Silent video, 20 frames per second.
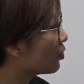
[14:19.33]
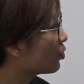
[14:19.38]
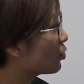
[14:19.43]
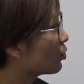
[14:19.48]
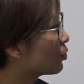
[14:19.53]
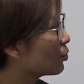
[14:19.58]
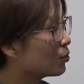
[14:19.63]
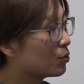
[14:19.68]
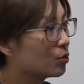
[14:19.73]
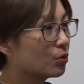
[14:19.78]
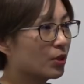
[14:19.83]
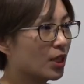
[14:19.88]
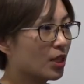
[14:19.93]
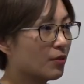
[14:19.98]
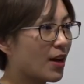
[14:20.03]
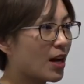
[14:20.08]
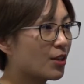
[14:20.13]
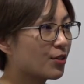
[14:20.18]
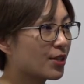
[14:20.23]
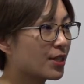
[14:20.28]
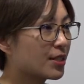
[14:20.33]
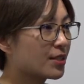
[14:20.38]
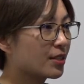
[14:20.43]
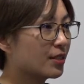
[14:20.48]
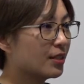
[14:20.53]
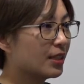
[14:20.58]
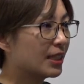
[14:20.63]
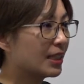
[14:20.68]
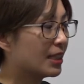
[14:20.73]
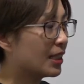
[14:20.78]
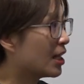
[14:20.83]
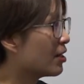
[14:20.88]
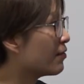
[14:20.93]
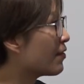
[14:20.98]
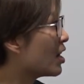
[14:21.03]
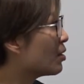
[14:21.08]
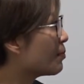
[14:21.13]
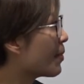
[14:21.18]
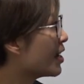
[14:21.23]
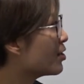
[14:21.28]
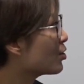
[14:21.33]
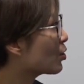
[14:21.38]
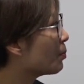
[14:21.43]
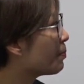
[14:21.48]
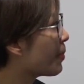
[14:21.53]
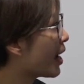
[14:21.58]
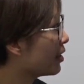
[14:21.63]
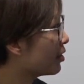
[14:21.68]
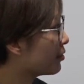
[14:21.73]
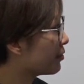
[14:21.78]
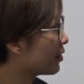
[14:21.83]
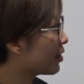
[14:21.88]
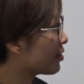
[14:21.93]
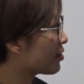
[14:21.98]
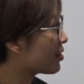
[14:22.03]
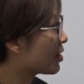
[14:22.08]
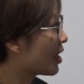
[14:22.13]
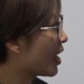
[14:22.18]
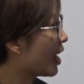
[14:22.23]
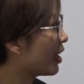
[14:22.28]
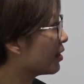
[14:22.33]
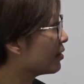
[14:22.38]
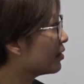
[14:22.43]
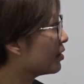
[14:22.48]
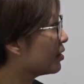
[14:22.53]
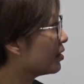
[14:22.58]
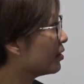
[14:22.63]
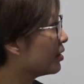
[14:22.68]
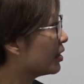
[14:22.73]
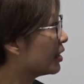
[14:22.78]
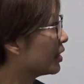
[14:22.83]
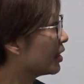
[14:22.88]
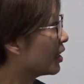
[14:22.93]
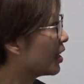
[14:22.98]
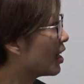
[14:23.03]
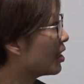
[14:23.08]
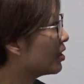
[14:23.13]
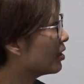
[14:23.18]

to evaluate the environmental benefits and the